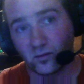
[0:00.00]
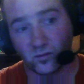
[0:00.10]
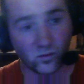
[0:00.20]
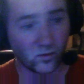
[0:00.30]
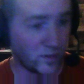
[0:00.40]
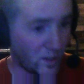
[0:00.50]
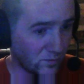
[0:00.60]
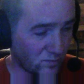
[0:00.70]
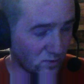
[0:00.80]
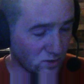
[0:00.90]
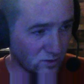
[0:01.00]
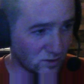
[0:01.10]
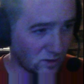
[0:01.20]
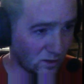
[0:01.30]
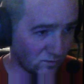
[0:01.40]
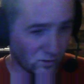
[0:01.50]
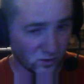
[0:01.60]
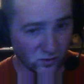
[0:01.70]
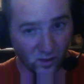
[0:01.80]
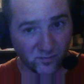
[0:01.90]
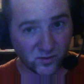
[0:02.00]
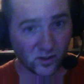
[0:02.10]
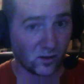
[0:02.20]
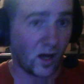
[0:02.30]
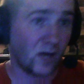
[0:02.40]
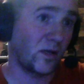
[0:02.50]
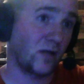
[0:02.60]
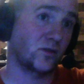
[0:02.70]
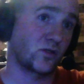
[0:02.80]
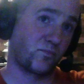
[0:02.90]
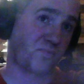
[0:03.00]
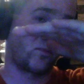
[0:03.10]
or the other person that signed up first drops, it'll automatically just